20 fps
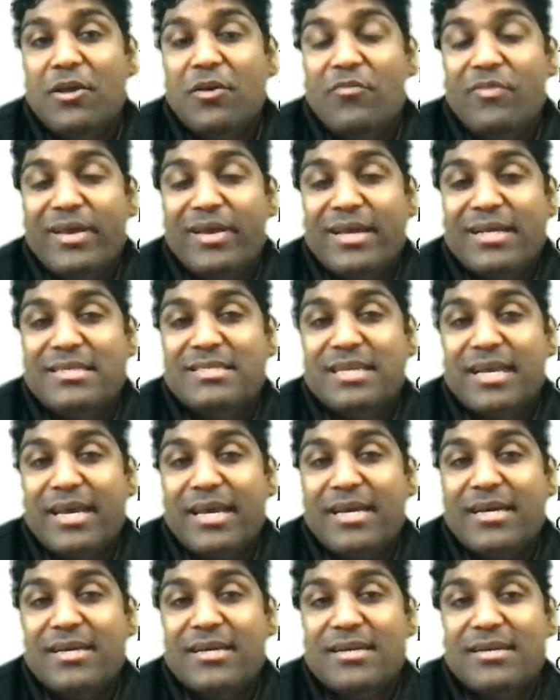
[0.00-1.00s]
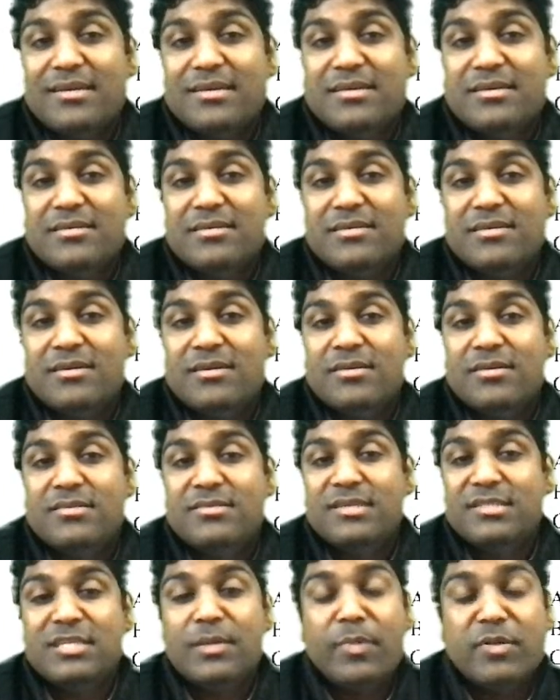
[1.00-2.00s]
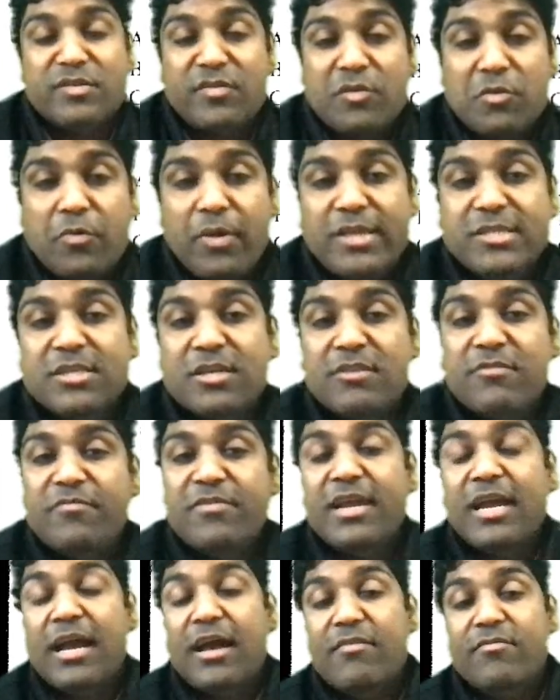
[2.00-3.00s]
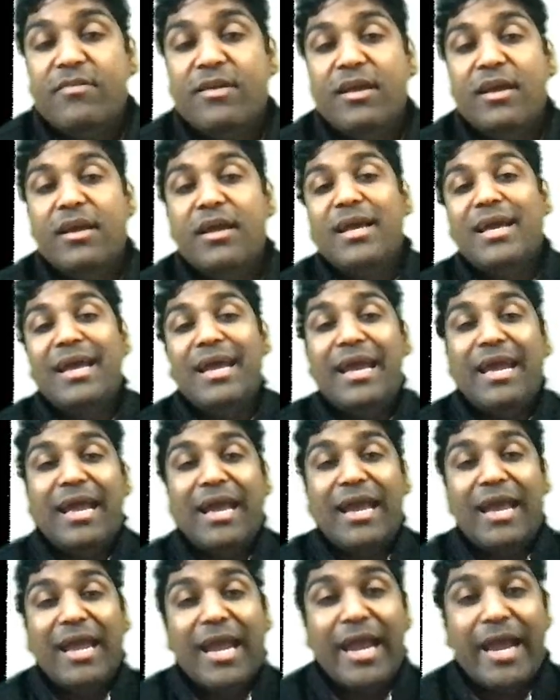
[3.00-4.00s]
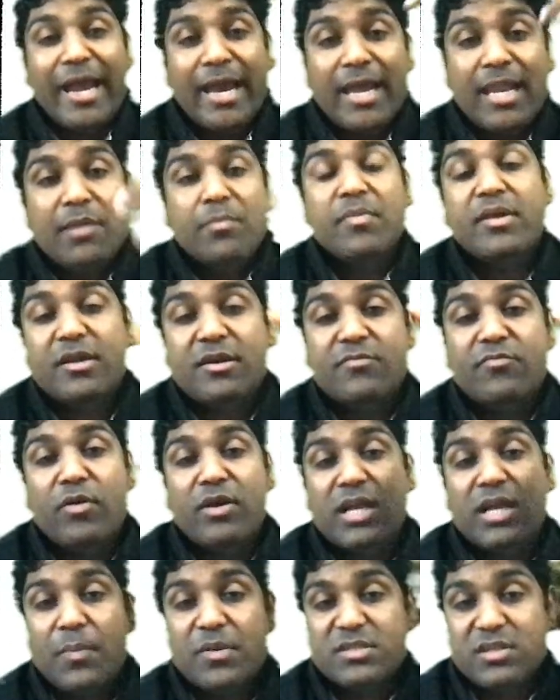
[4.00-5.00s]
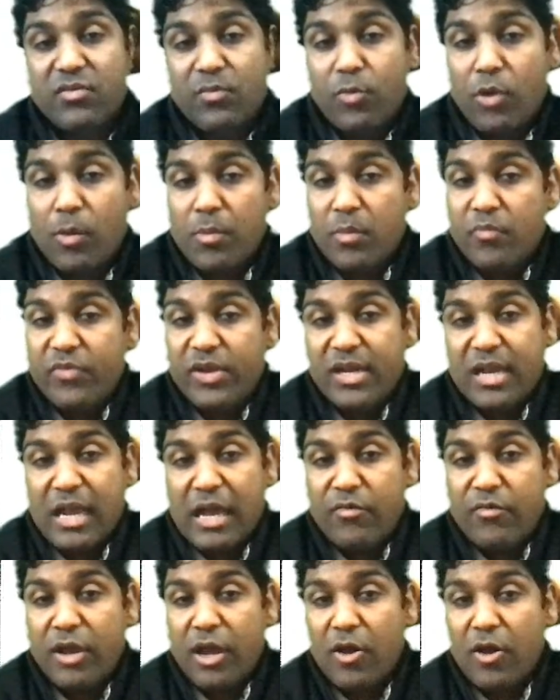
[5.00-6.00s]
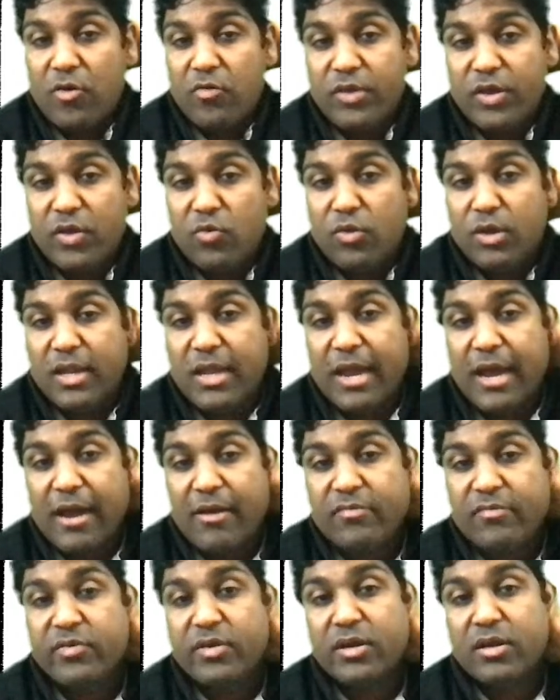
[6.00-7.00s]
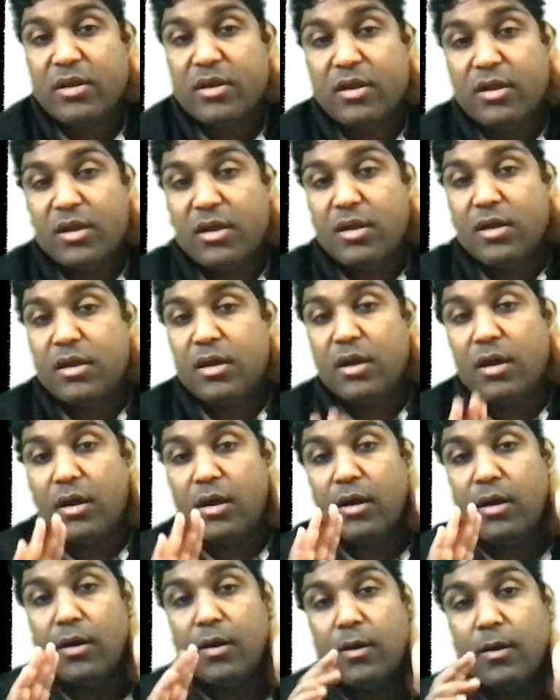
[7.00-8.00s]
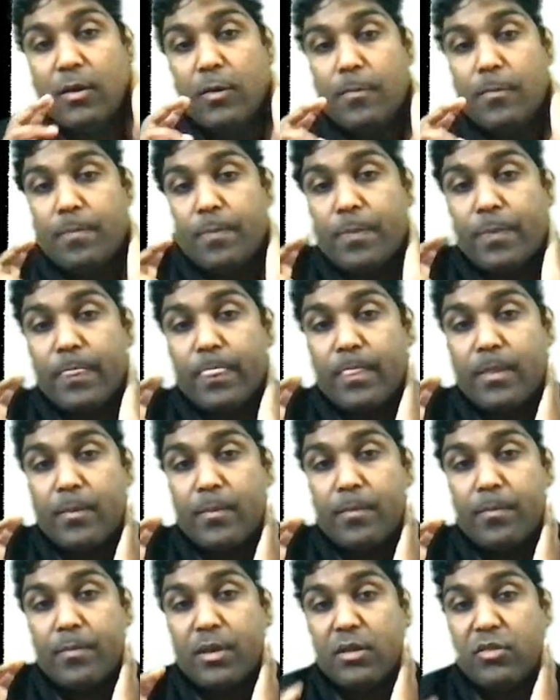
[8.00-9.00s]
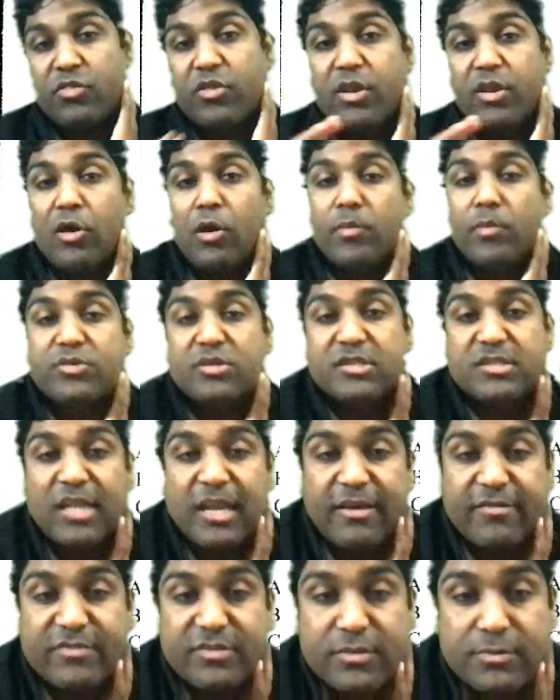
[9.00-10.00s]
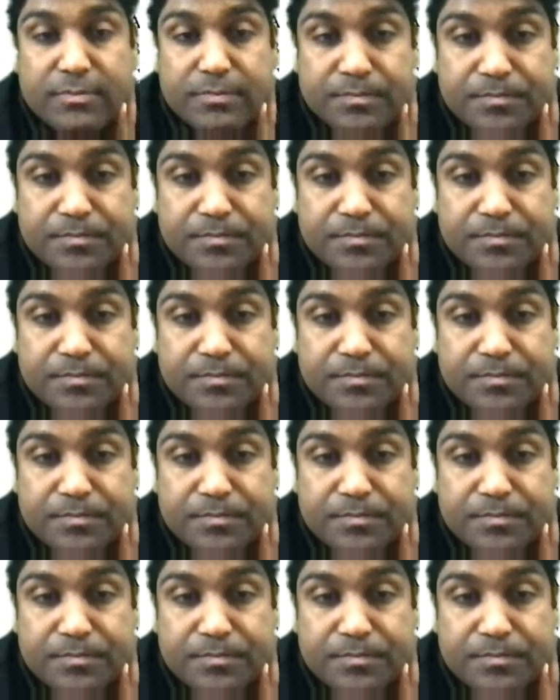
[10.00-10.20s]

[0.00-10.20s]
we can say 60% of the question we have eliminated 40% of problem. We now we only have 3 options left.